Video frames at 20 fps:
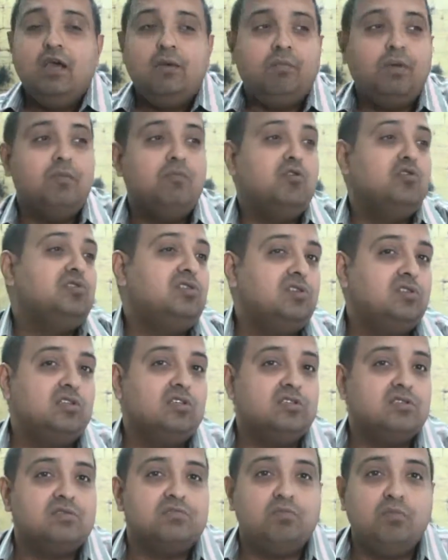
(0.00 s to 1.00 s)
but
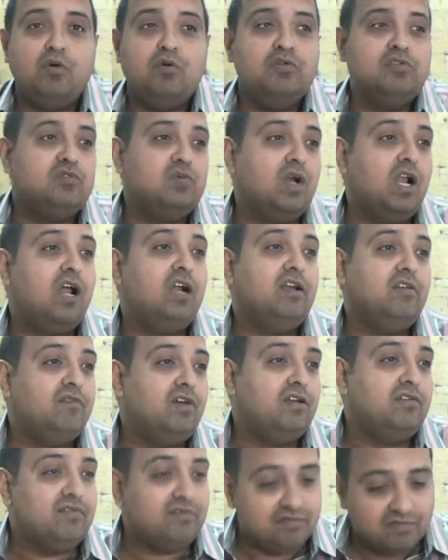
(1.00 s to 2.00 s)
Moses' bones were not
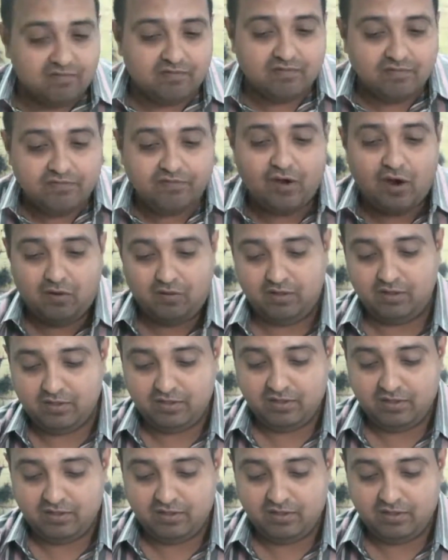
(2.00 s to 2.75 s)
even found.